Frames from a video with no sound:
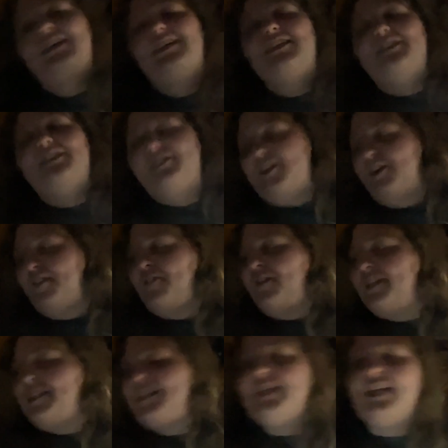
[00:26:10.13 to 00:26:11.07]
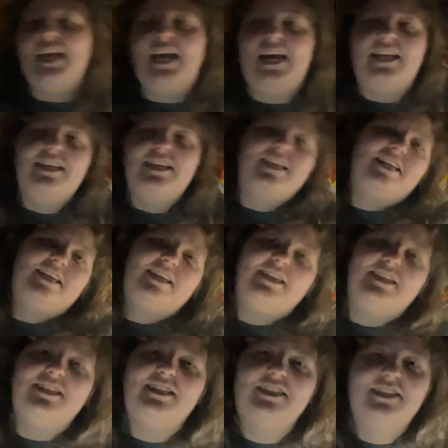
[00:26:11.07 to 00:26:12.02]
So once again,
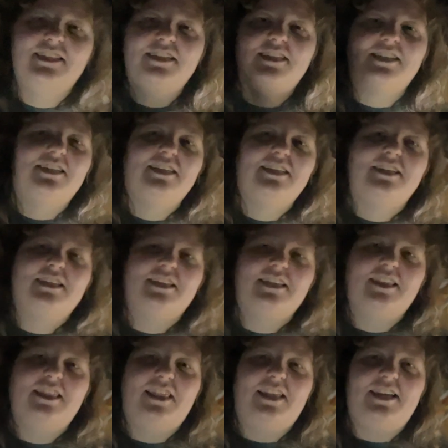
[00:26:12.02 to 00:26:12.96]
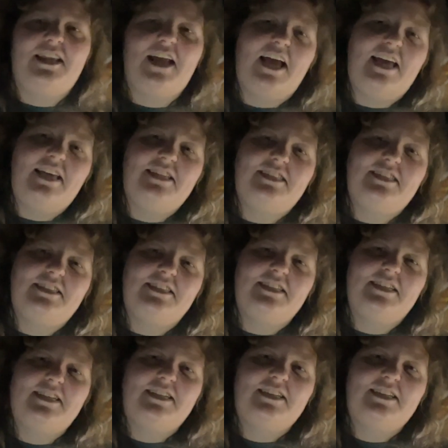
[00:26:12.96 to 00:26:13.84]
the dice